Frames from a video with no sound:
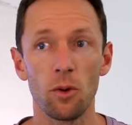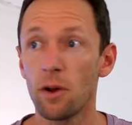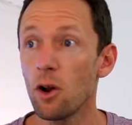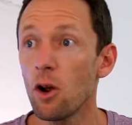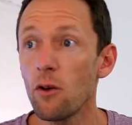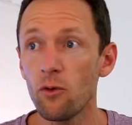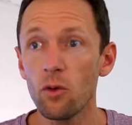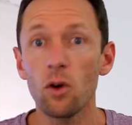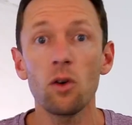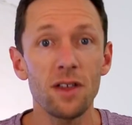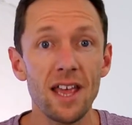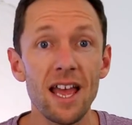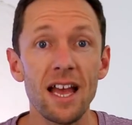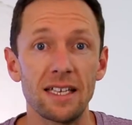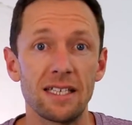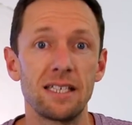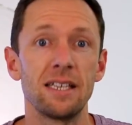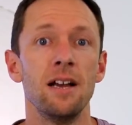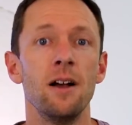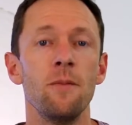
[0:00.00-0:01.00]
But overall,
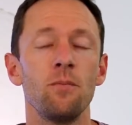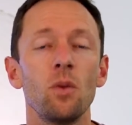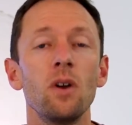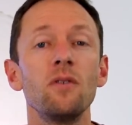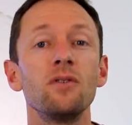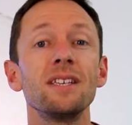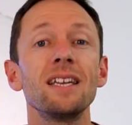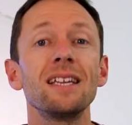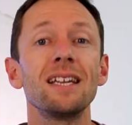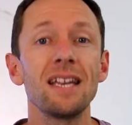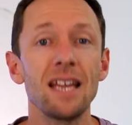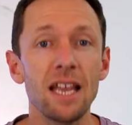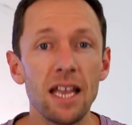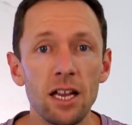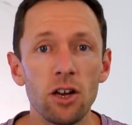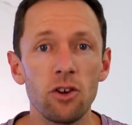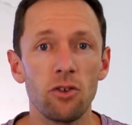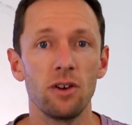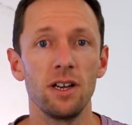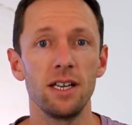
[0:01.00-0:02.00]
yes, we've seen an
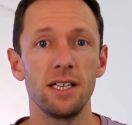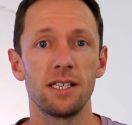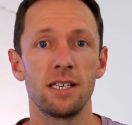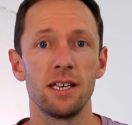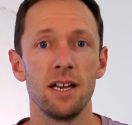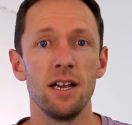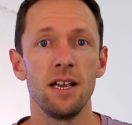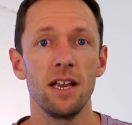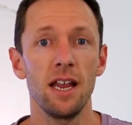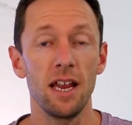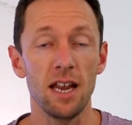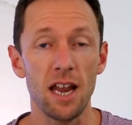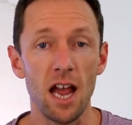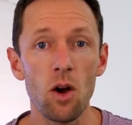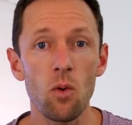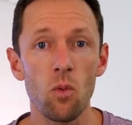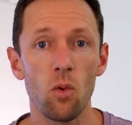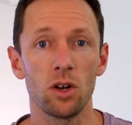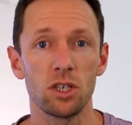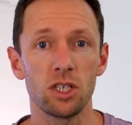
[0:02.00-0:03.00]
increase in
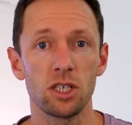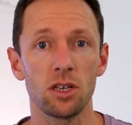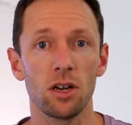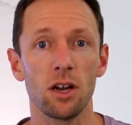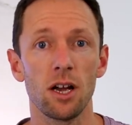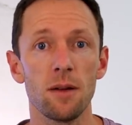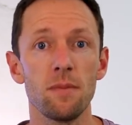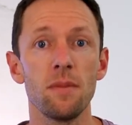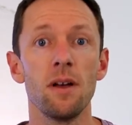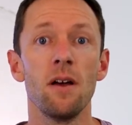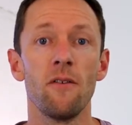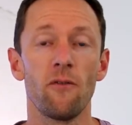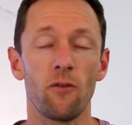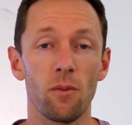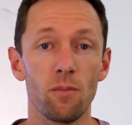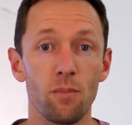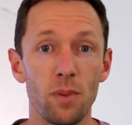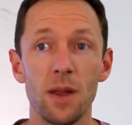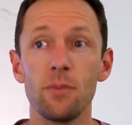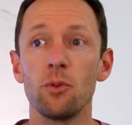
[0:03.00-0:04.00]
our watch time
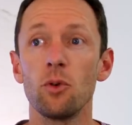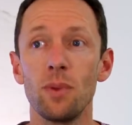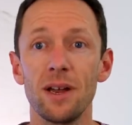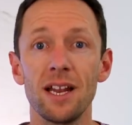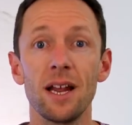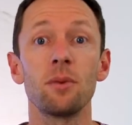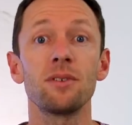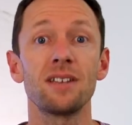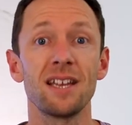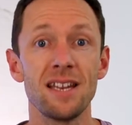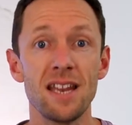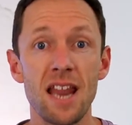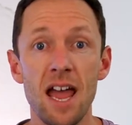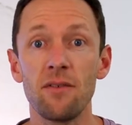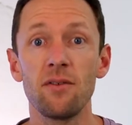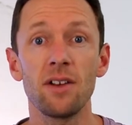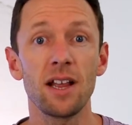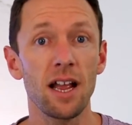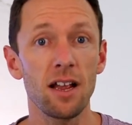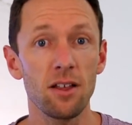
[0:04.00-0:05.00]
from people being able to
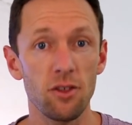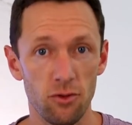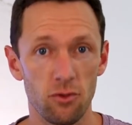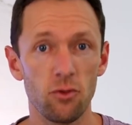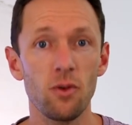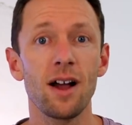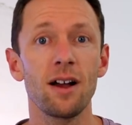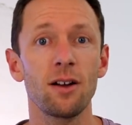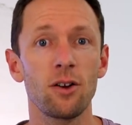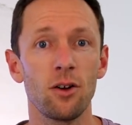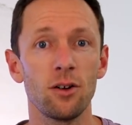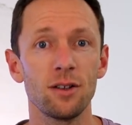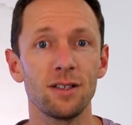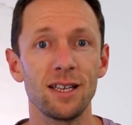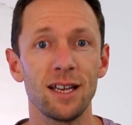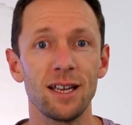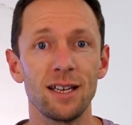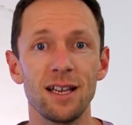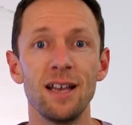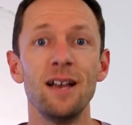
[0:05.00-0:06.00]
navigate through our
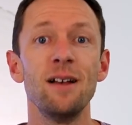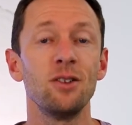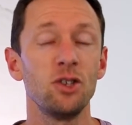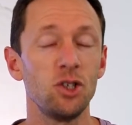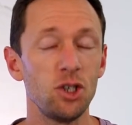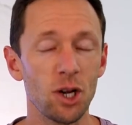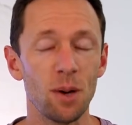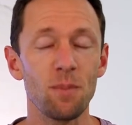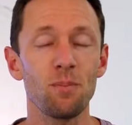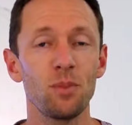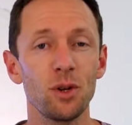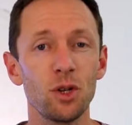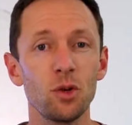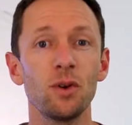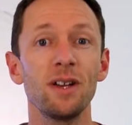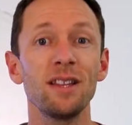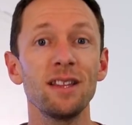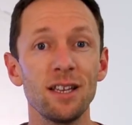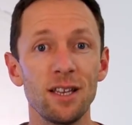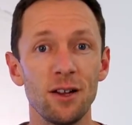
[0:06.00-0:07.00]
content, jump
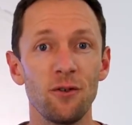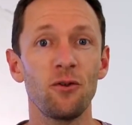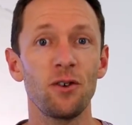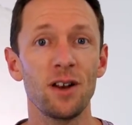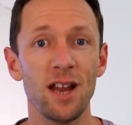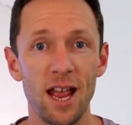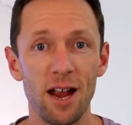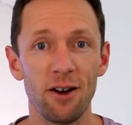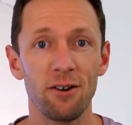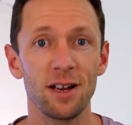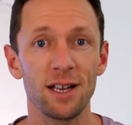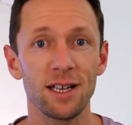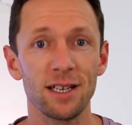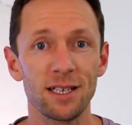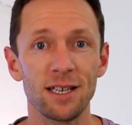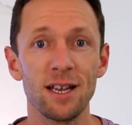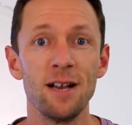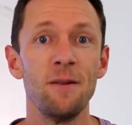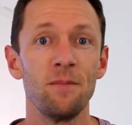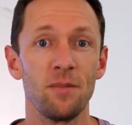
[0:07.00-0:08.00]
between the different areas,